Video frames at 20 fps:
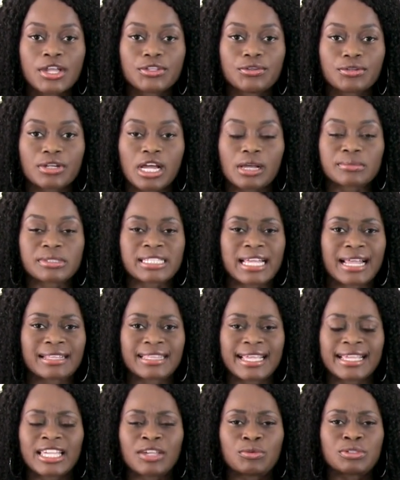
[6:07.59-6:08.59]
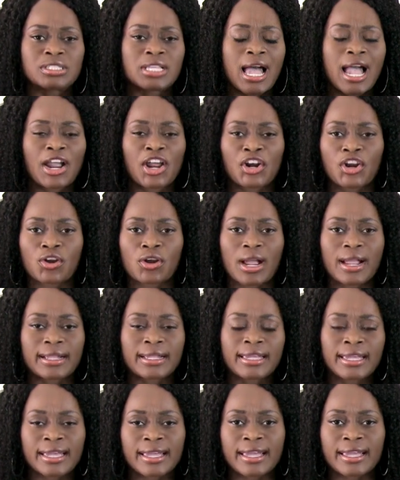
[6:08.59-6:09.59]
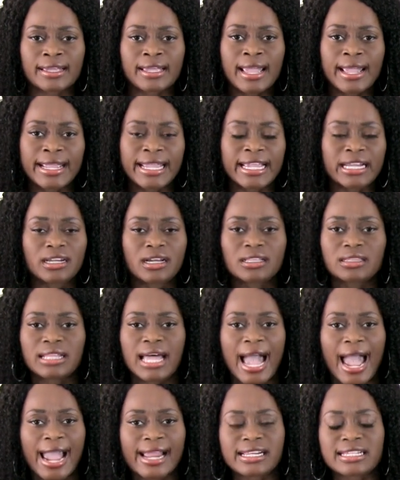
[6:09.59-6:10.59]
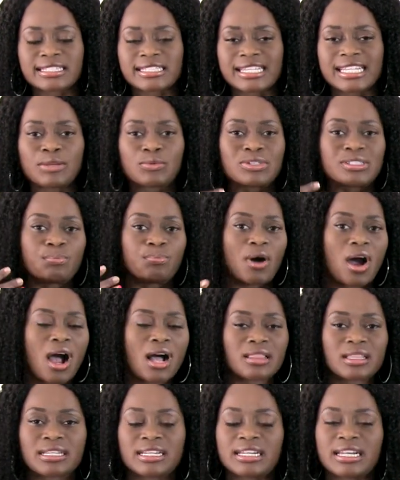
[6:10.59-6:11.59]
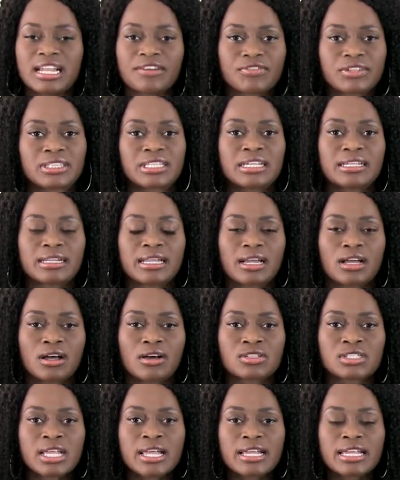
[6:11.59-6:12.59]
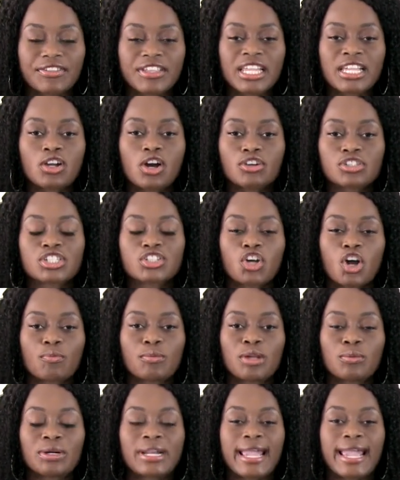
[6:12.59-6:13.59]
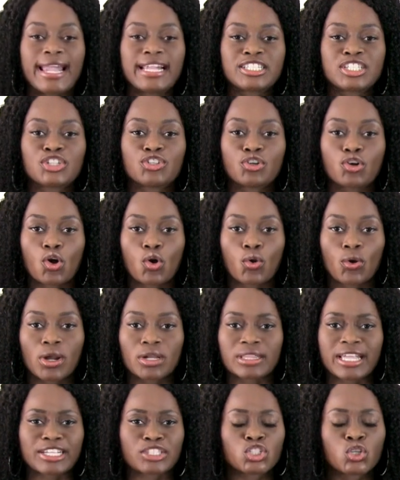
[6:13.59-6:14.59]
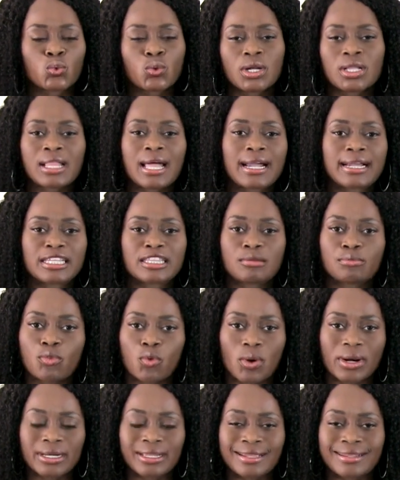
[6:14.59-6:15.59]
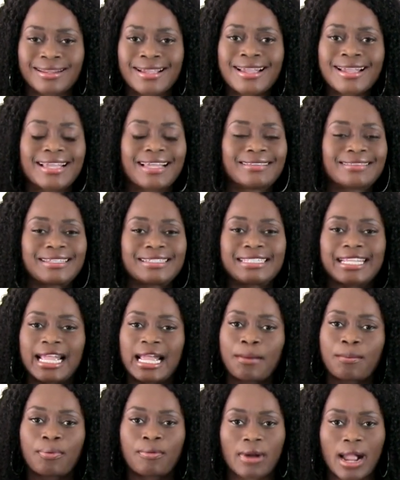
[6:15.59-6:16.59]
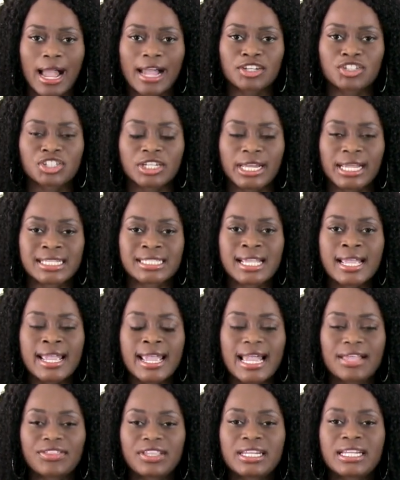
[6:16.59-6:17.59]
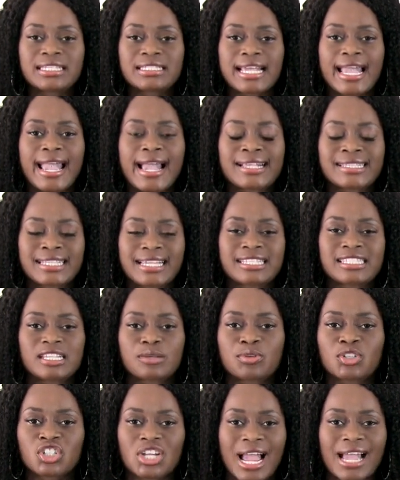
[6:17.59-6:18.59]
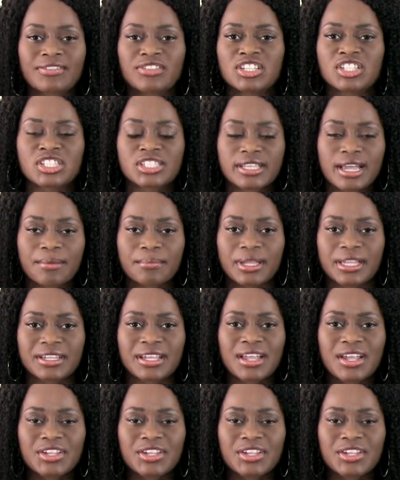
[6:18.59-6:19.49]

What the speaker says: You know what I'm saying? I think he was talking to her on Kick. He done lied and said he was balling and everything else. And then he goes to go meet with an 18-year-old girl like 2 o'clock in the morning in the damn projects. And then his ass ends up shot in the stomach.